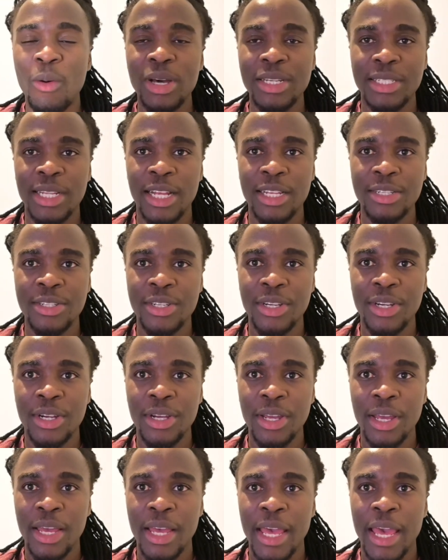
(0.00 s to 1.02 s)
was last
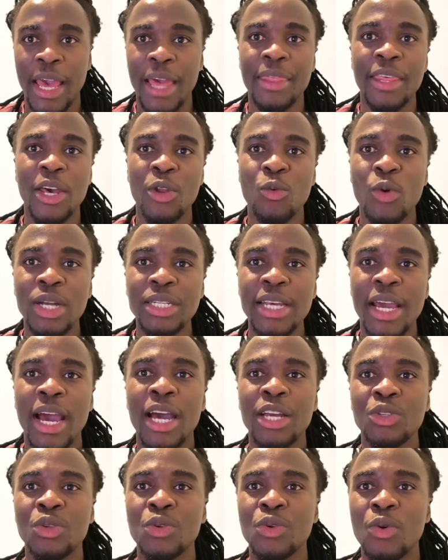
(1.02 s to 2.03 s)
year. And then what I
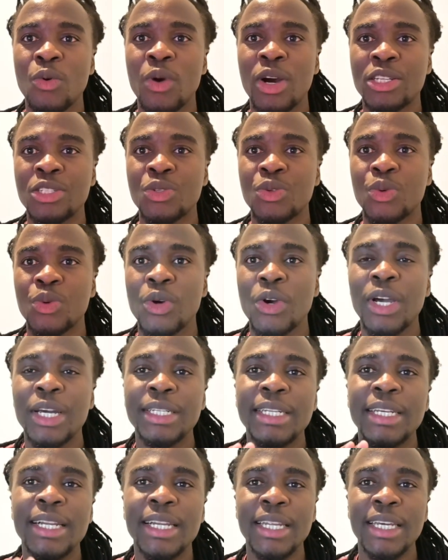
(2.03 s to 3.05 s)
had to do was to
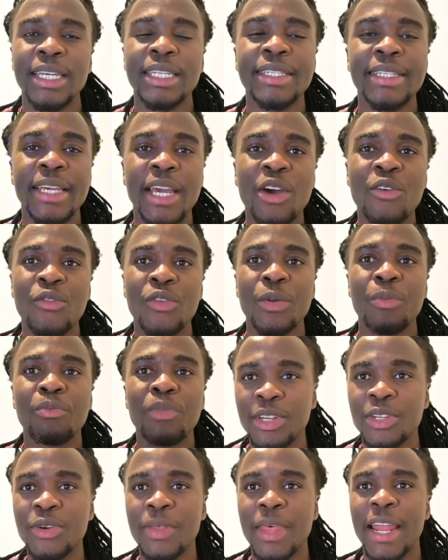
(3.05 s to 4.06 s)
delete every
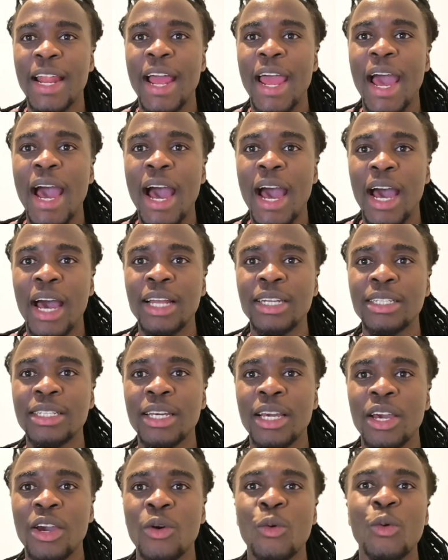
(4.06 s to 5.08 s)
video that I had,
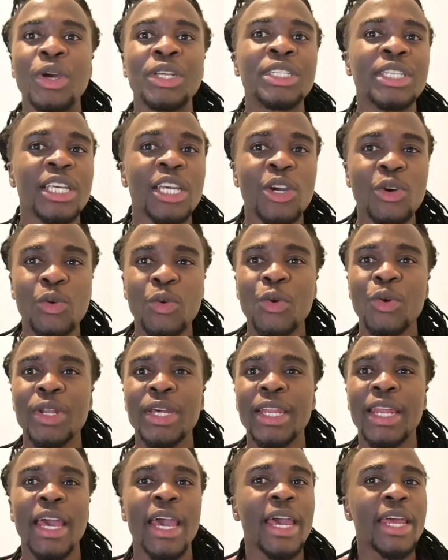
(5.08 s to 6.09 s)
which
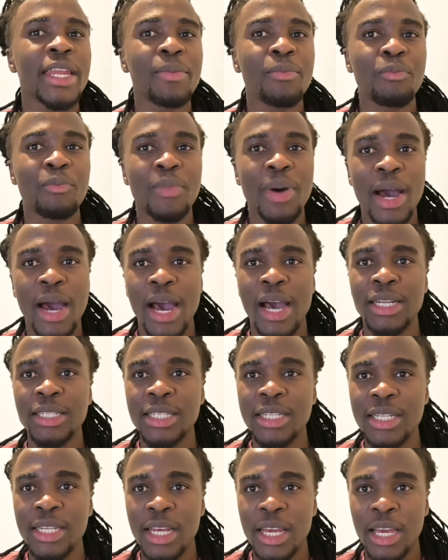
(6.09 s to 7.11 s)
included any part
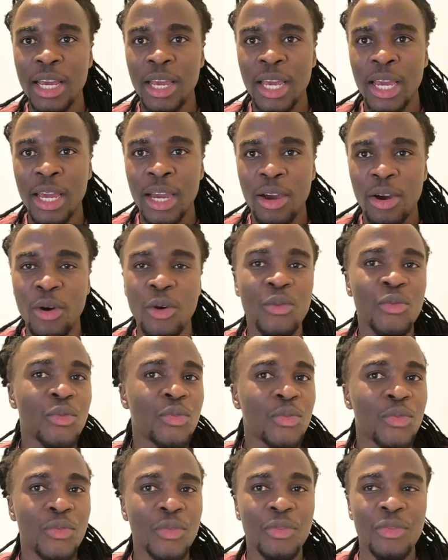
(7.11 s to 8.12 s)
of
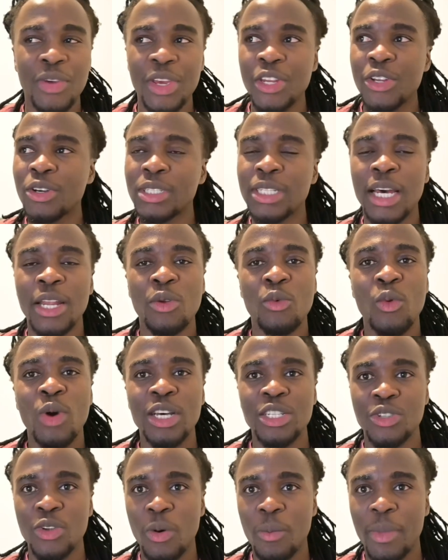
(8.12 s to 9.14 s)
videos that
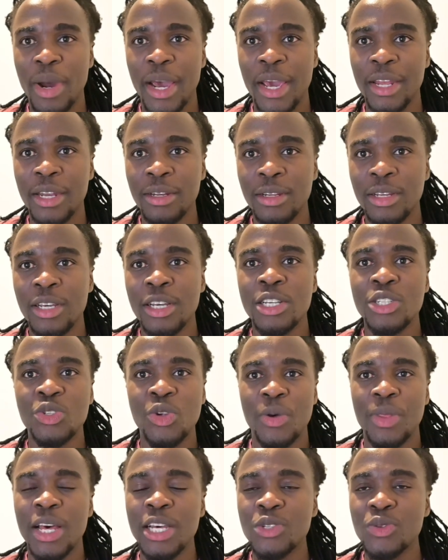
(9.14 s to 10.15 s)
was not mine.
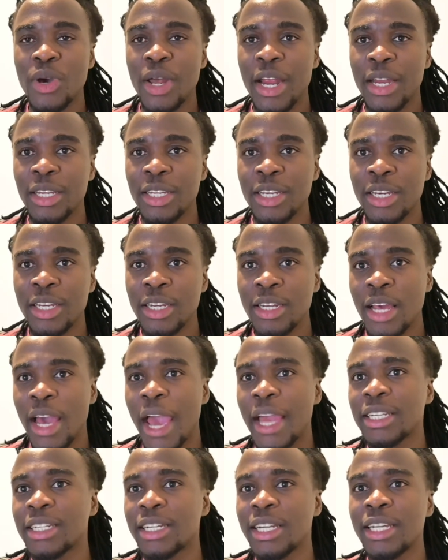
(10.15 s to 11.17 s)
So that's what I did.
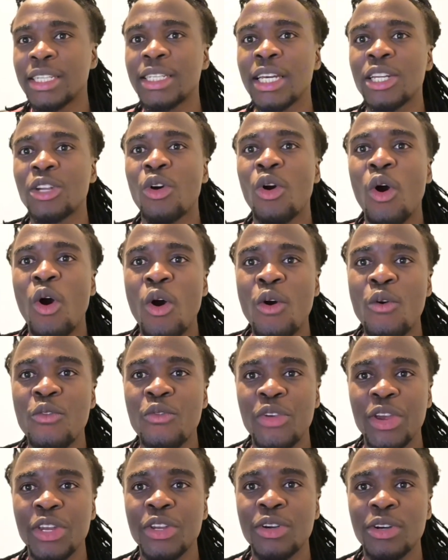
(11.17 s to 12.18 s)
I deleted all
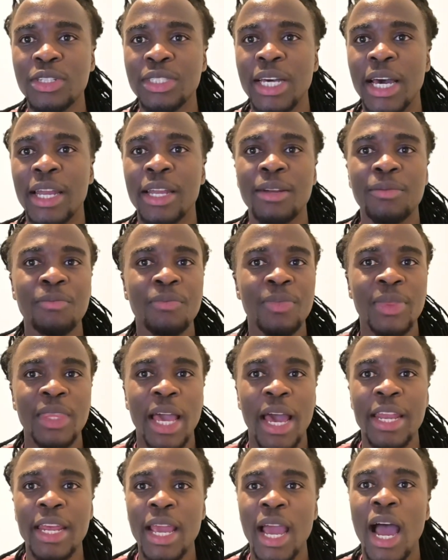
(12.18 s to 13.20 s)
videos that
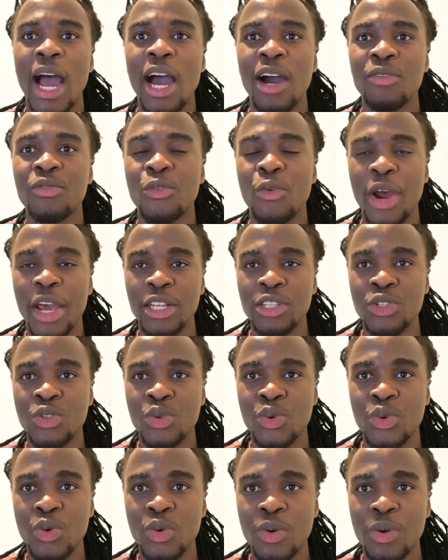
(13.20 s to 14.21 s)
I didn't have rights
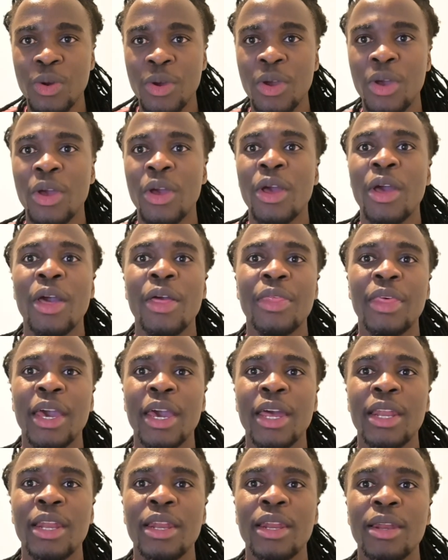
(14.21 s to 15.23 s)
to.
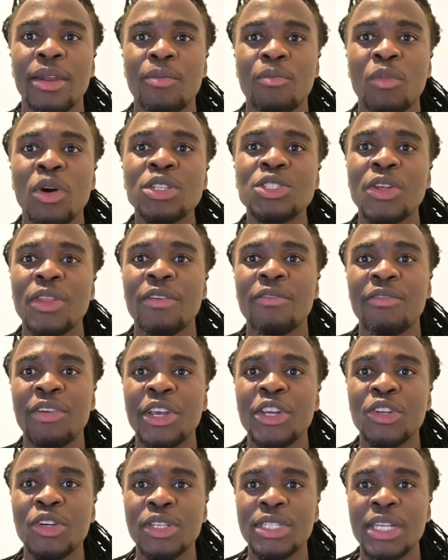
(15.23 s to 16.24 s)
Then most of the
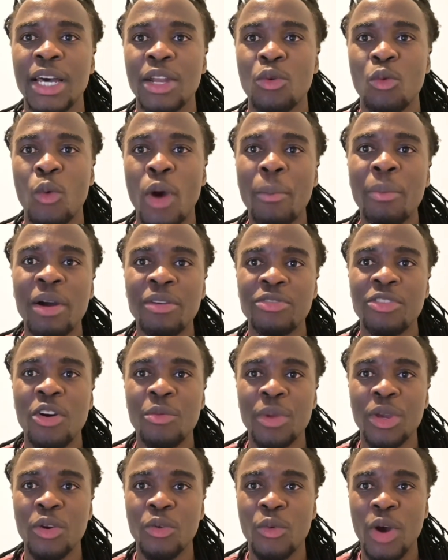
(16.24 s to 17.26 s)
videos that were
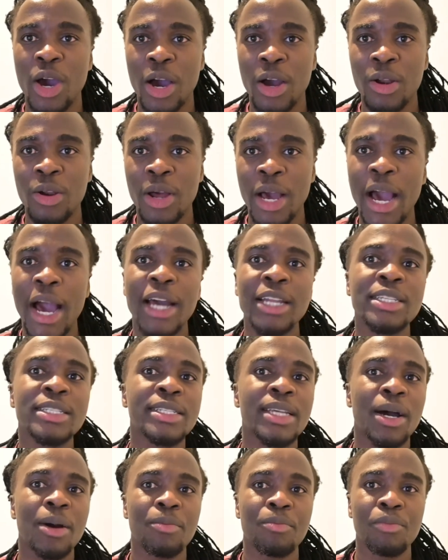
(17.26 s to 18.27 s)
performing well had
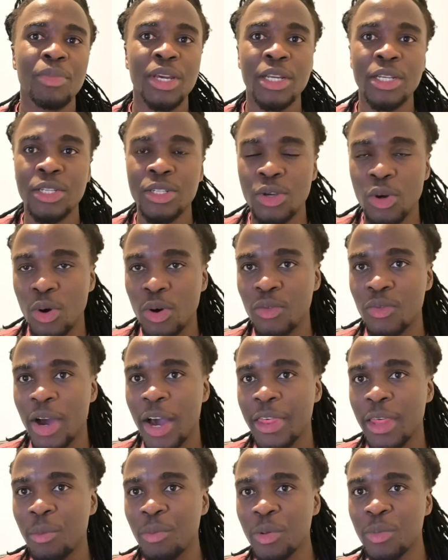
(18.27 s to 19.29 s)
some bit of
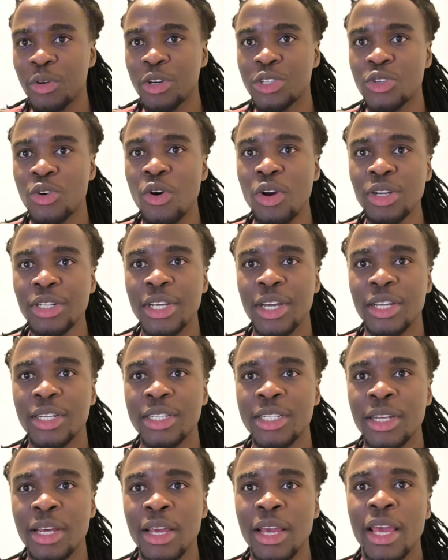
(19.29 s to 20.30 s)
other people's
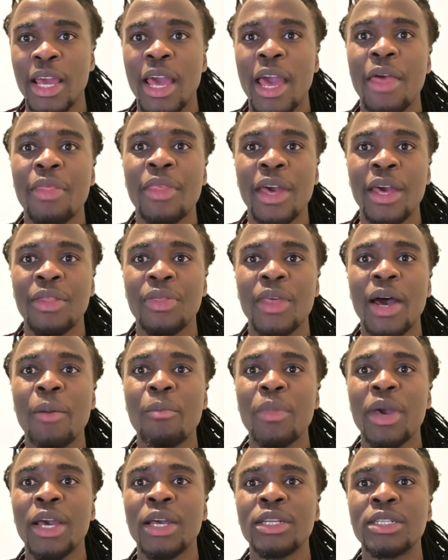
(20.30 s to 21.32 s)
content. And then that
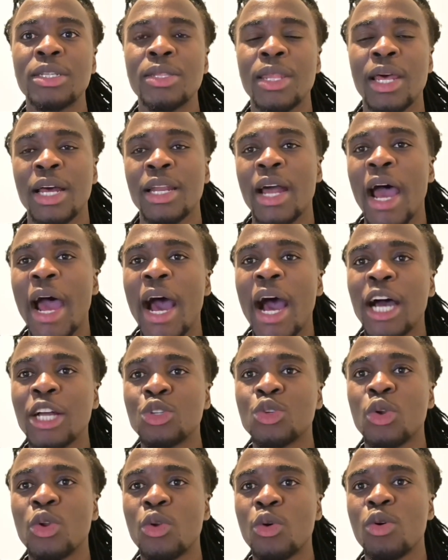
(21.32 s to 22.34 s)
meant that I had
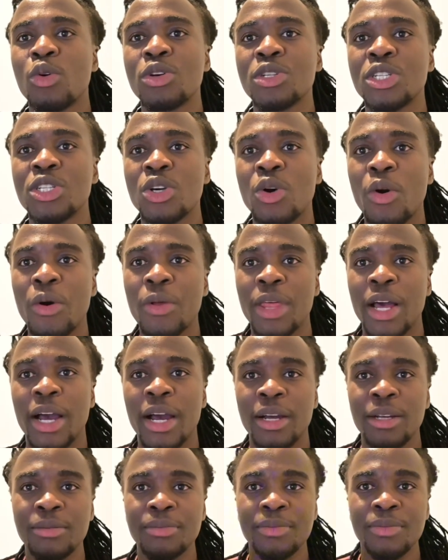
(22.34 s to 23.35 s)
to lose all
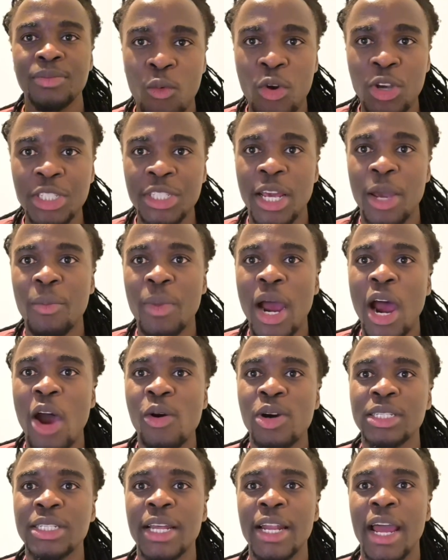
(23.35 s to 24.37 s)
the watch time
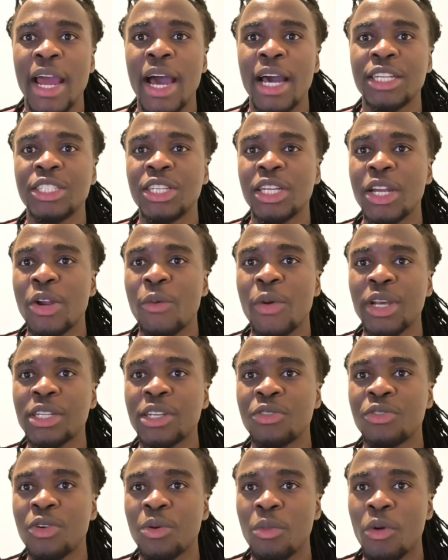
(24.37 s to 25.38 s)
hours that I had
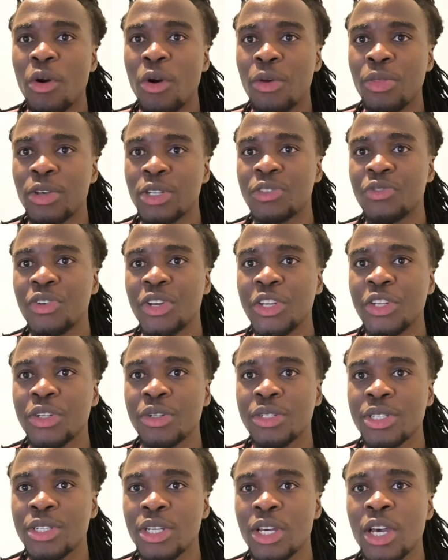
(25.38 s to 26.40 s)
generated from all those
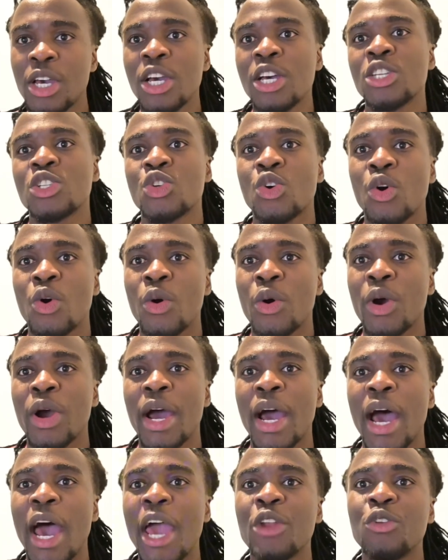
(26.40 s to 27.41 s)
videos. So
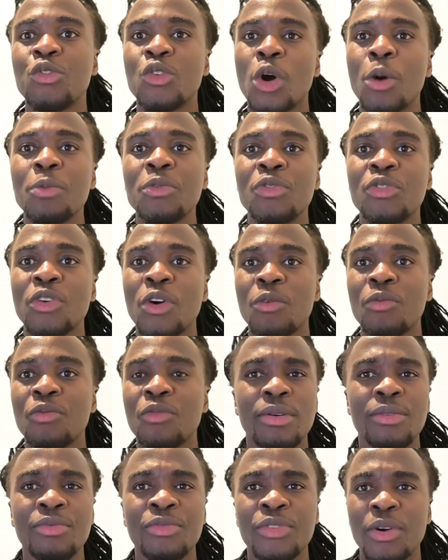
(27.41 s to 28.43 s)
I dropped from
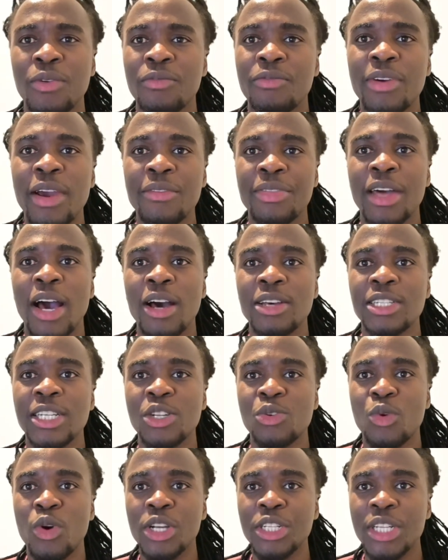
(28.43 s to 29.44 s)

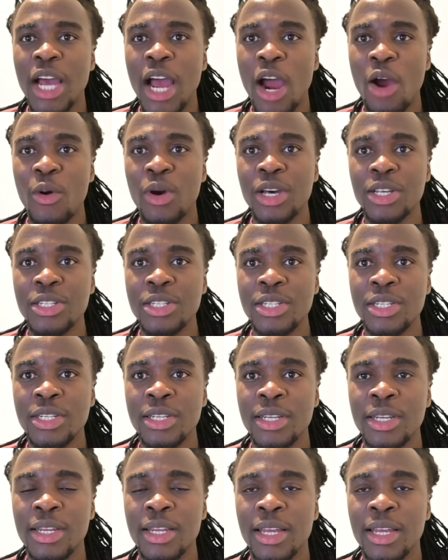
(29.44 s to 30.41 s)
5,000 watch hours